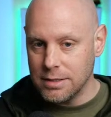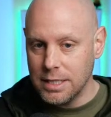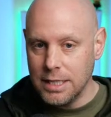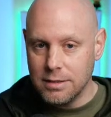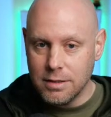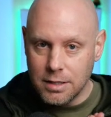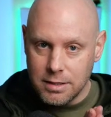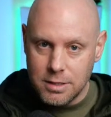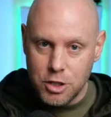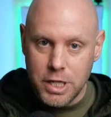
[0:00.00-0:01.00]
is the
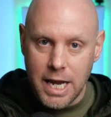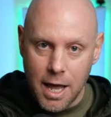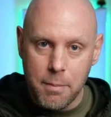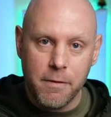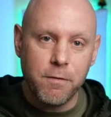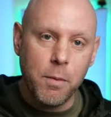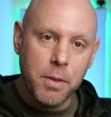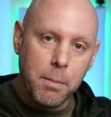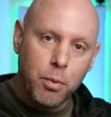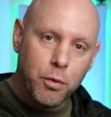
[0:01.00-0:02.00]
GM from the
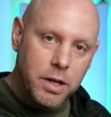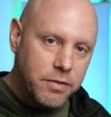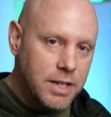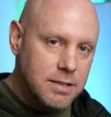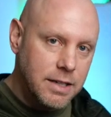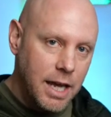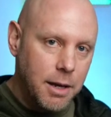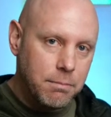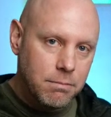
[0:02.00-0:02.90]
previous game.